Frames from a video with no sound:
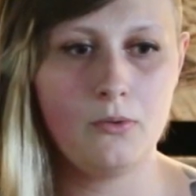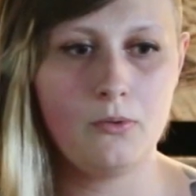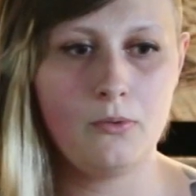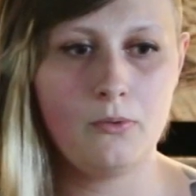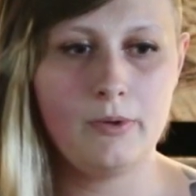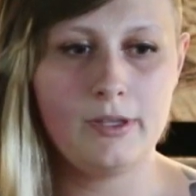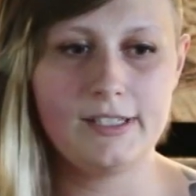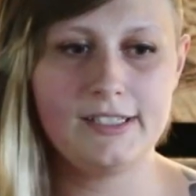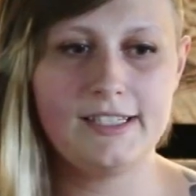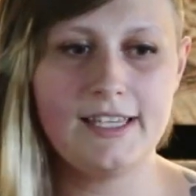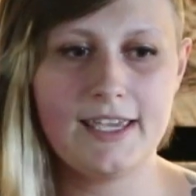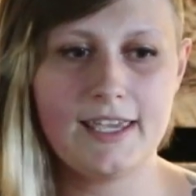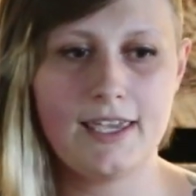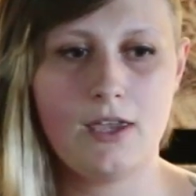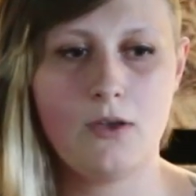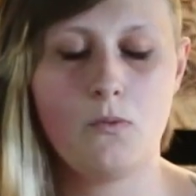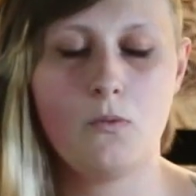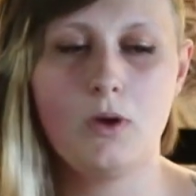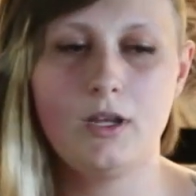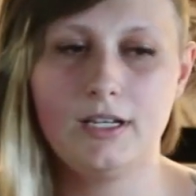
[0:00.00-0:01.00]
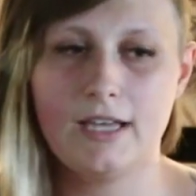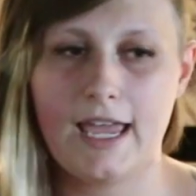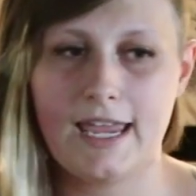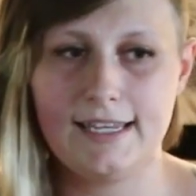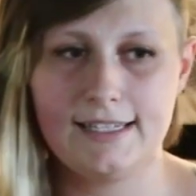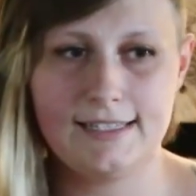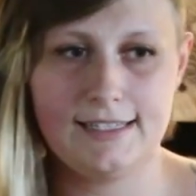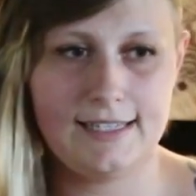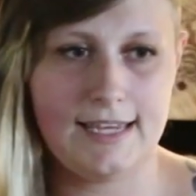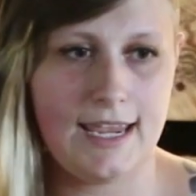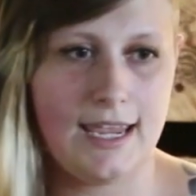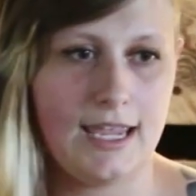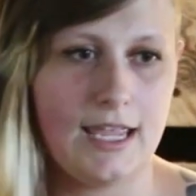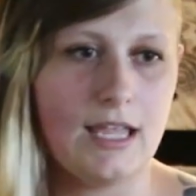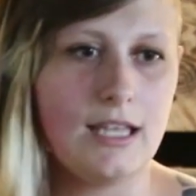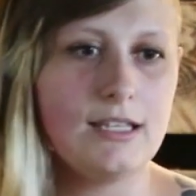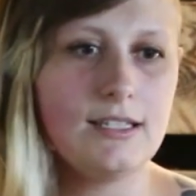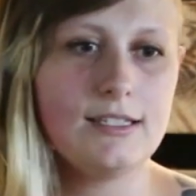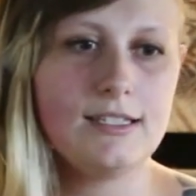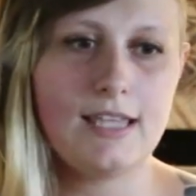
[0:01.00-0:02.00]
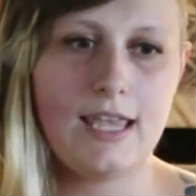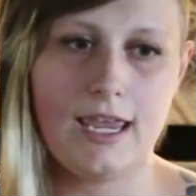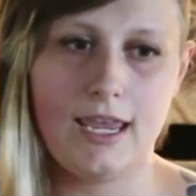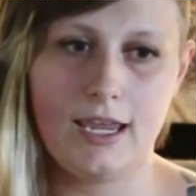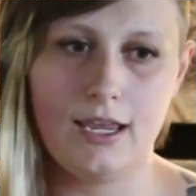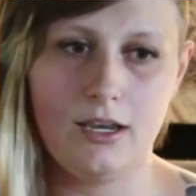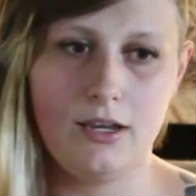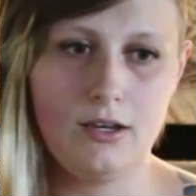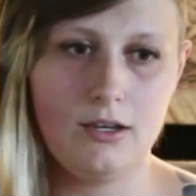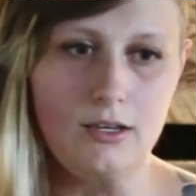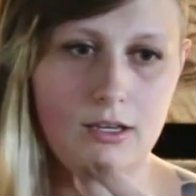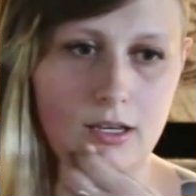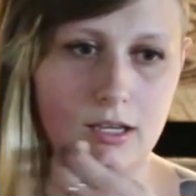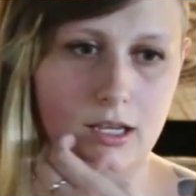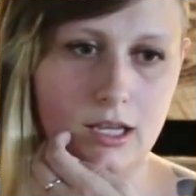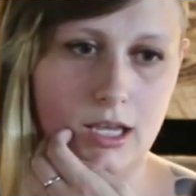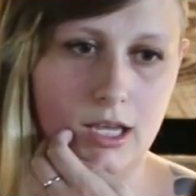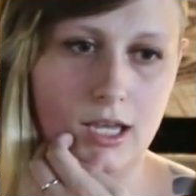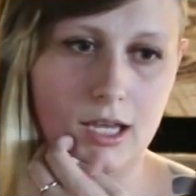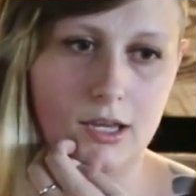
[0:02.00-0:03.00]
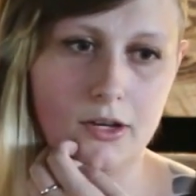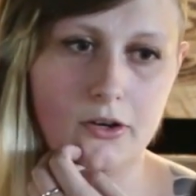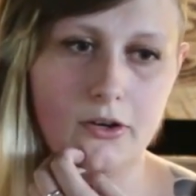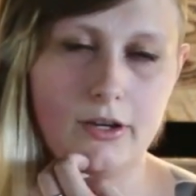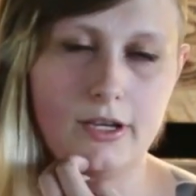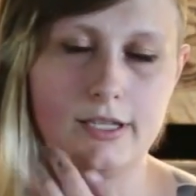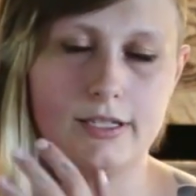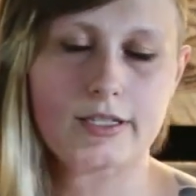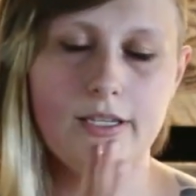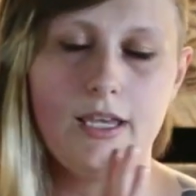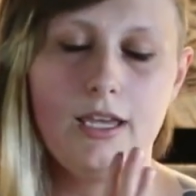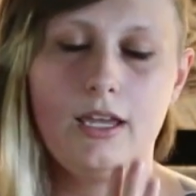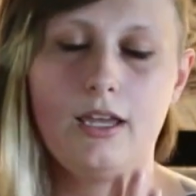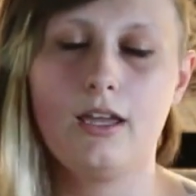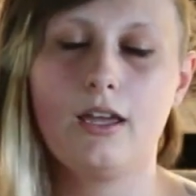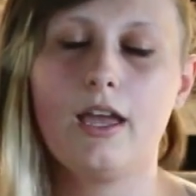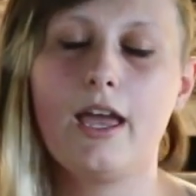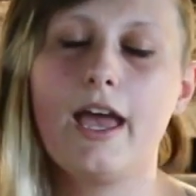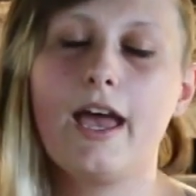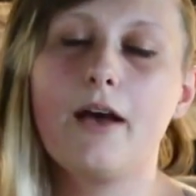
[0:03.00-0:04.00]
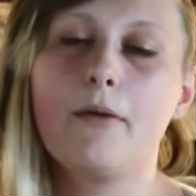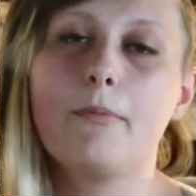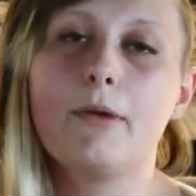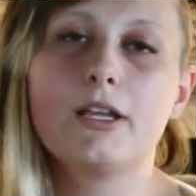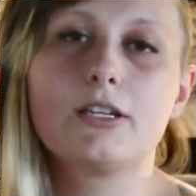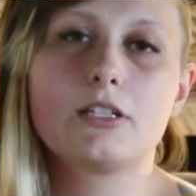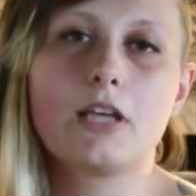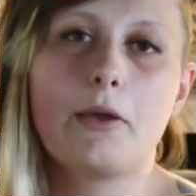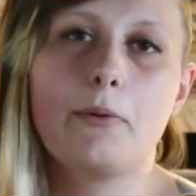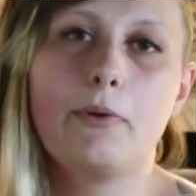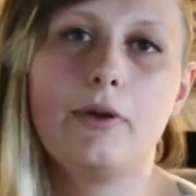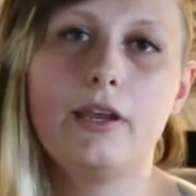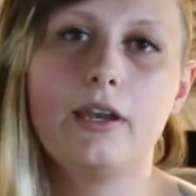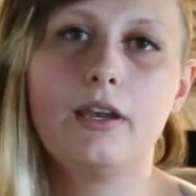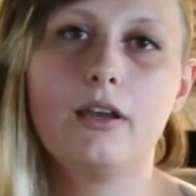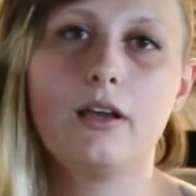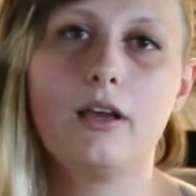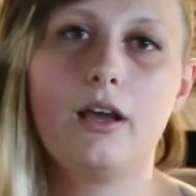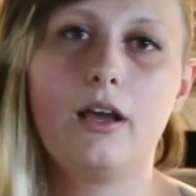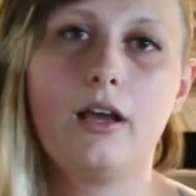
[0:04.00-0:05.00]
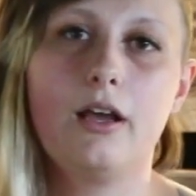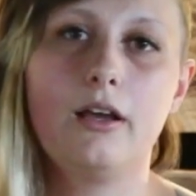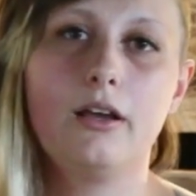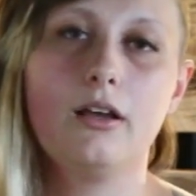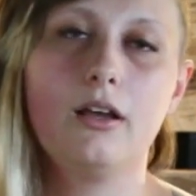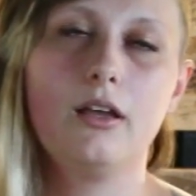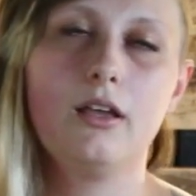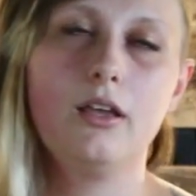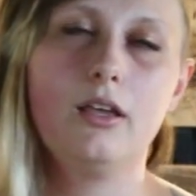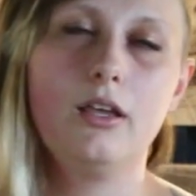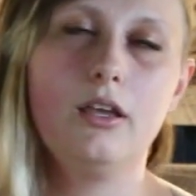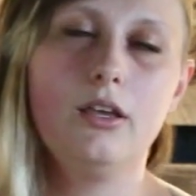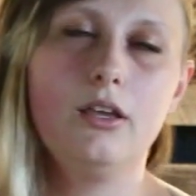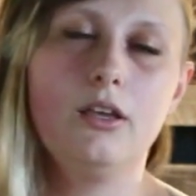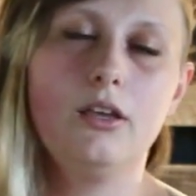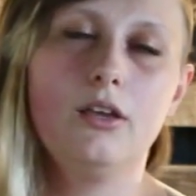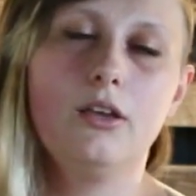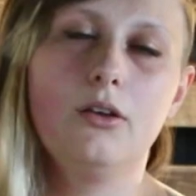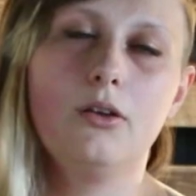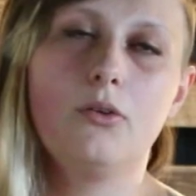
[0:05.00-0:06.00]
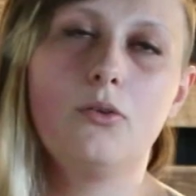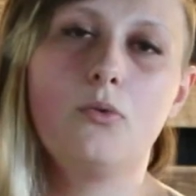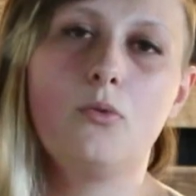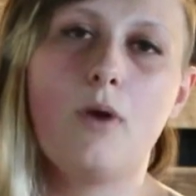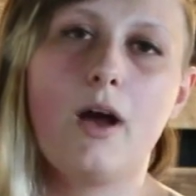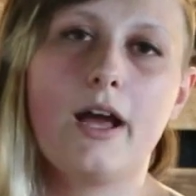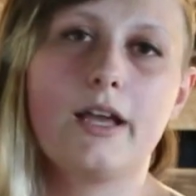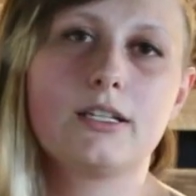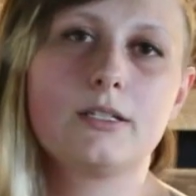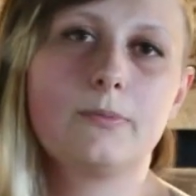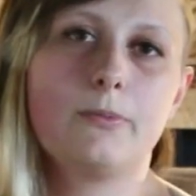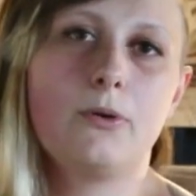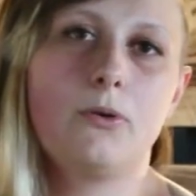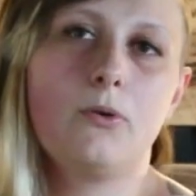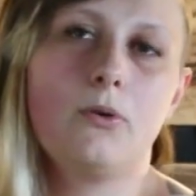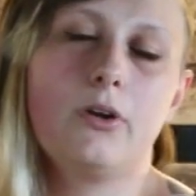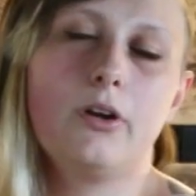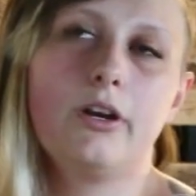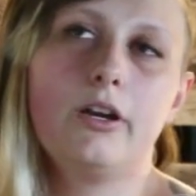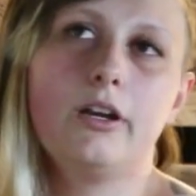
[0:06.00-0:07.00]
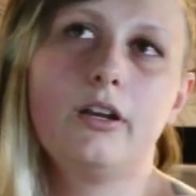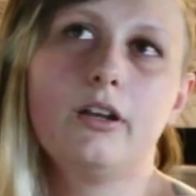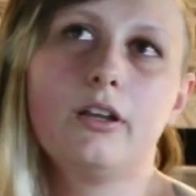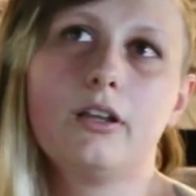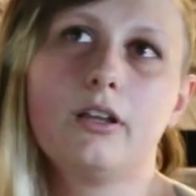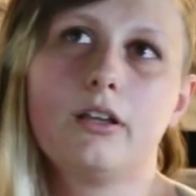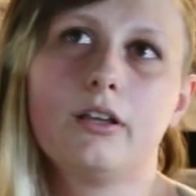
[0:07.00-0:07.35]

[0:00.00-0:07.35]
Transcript: with seeking one-night stands and increasing how much I would watch porn.